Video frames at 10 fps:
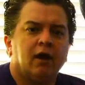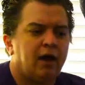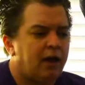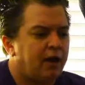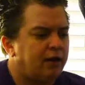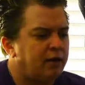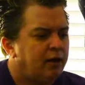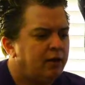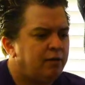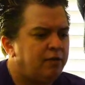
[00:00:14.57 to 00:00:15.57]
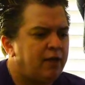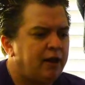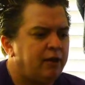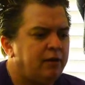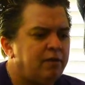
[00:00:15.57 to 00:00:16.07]
and
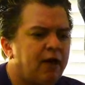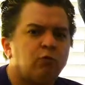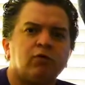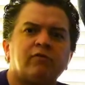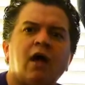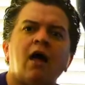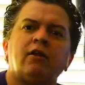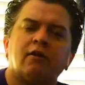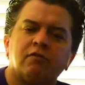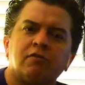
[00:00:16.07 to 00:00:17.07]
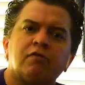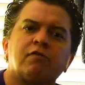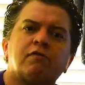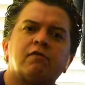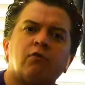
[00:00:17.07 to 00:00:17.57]
then that will tell us the
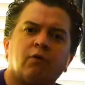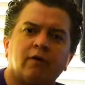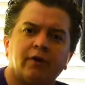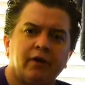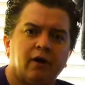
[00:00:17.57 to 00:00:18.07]
story